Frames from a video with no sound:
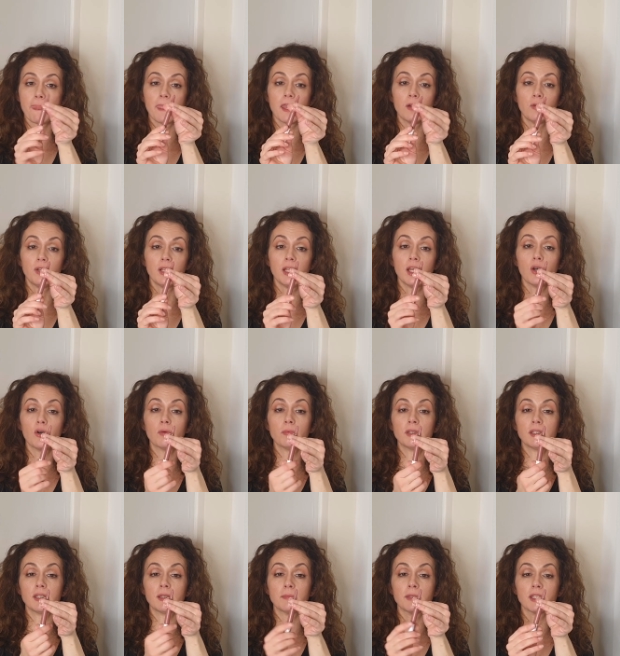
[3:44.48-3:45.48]
I really hope
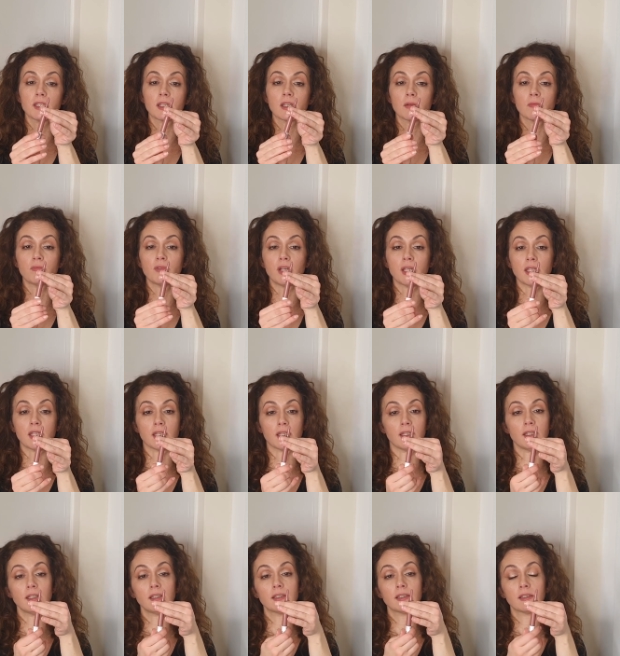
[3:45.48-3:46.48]
that I'm not gonna break
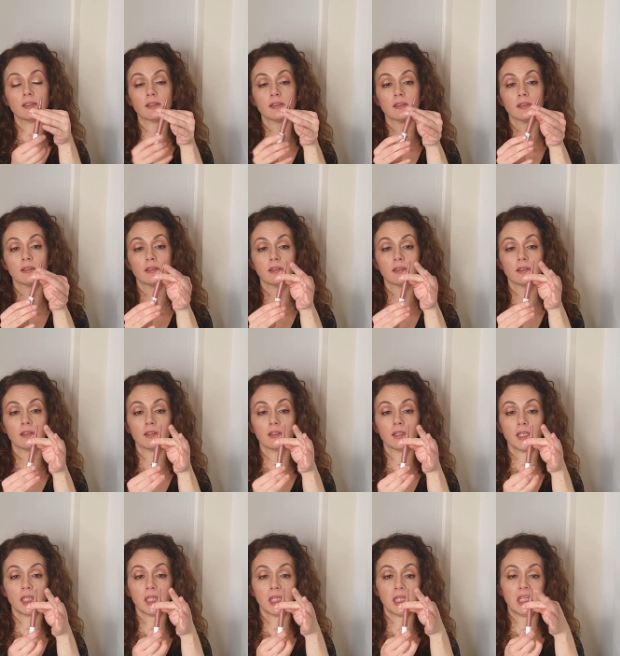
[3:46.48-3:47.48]
it,
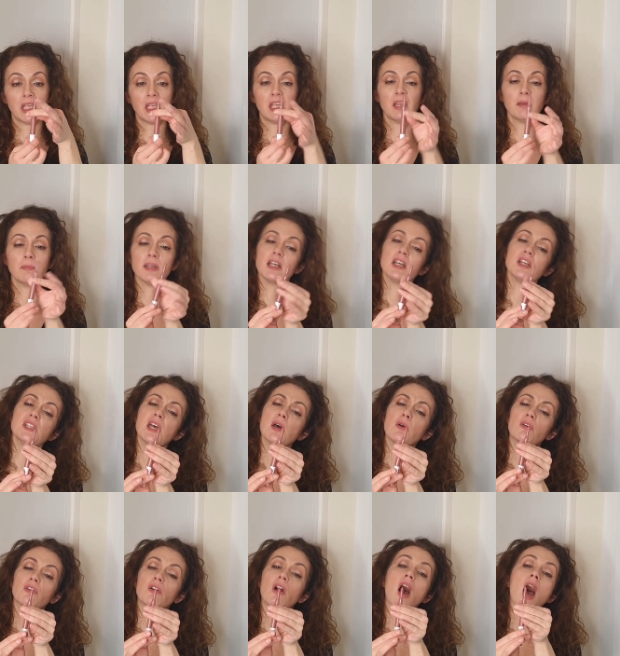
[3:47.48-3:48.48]
because
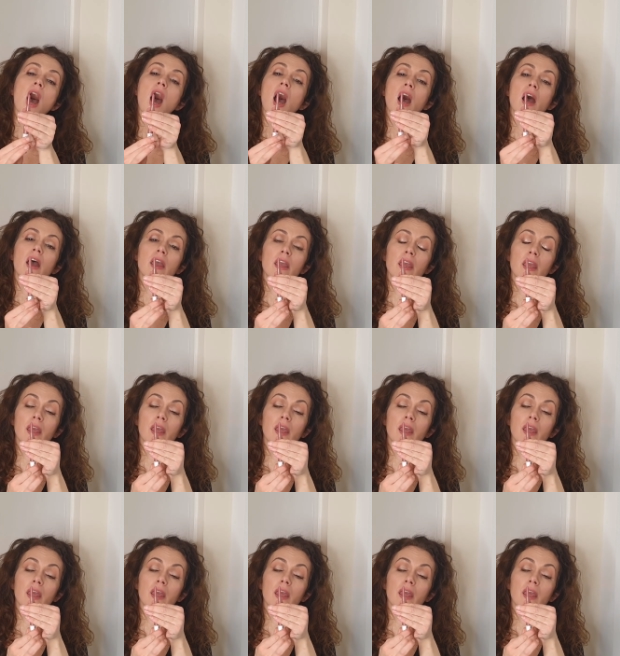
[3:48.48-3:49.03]
I'll cry.